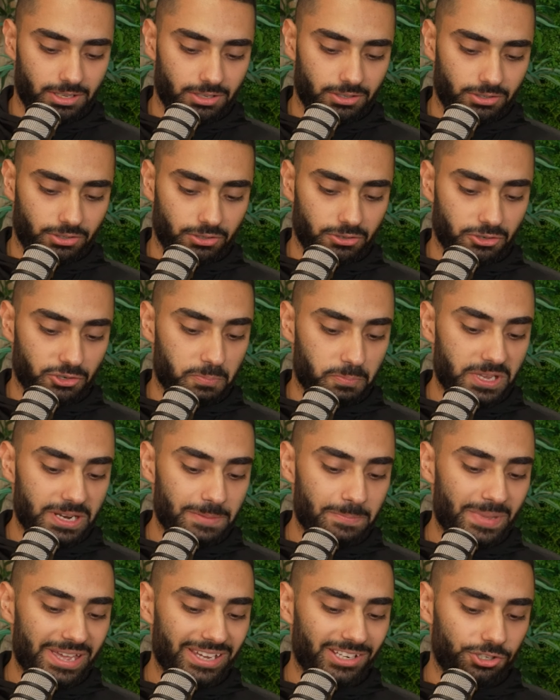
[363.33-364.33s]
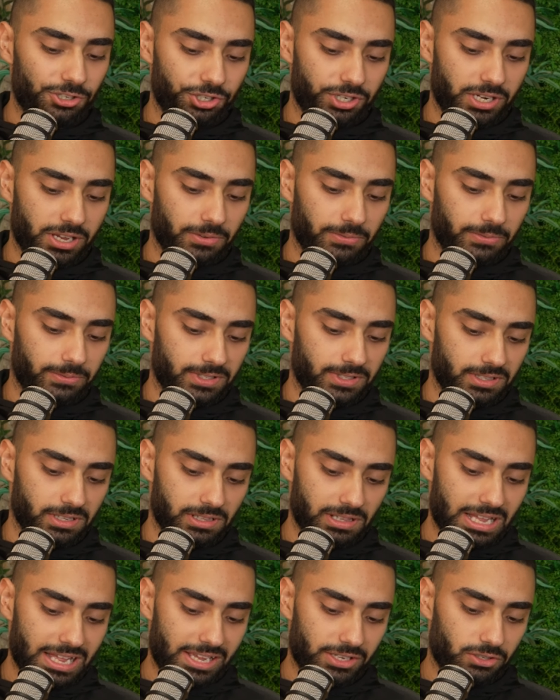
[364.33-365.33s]
So there's been a big shift in the
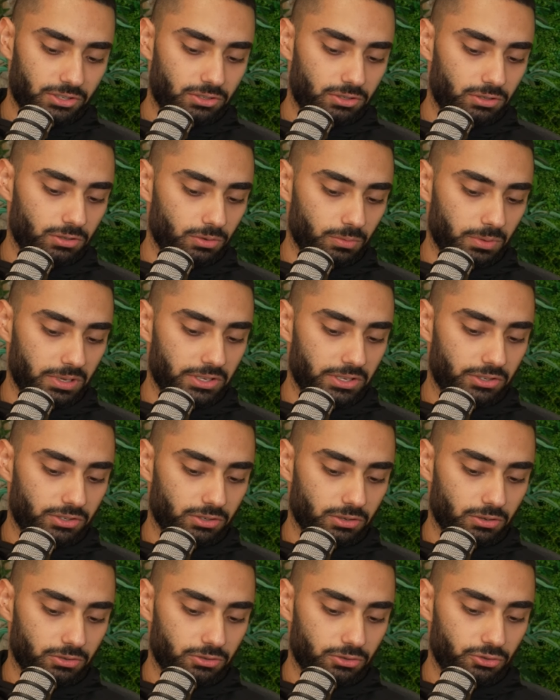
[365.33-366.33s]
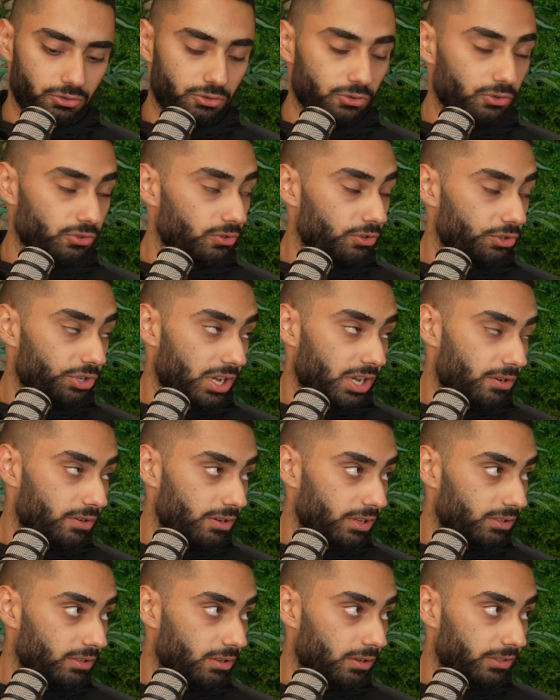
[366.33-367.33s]
last two weeks on
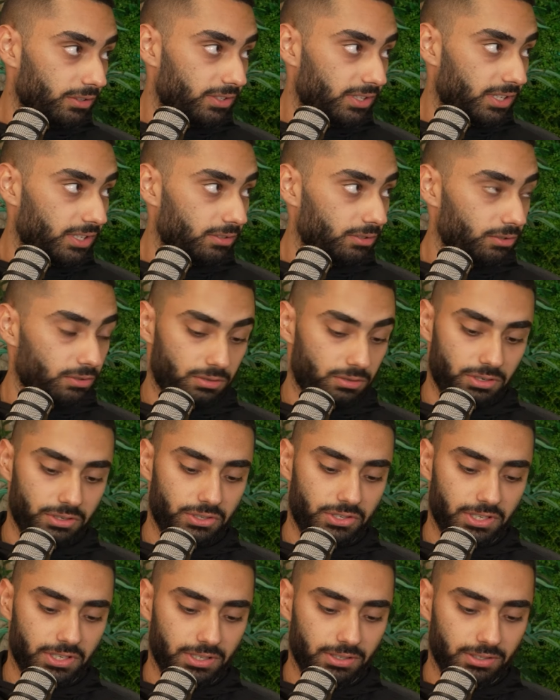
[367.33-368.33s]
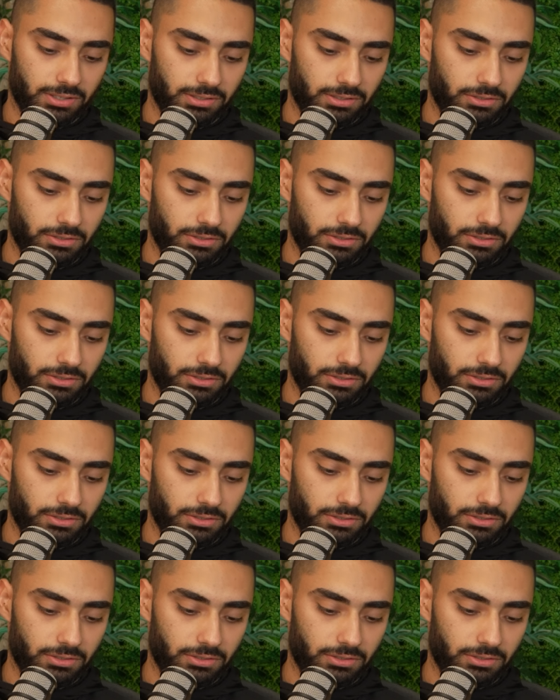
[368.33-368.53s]
user-generated content, UGC.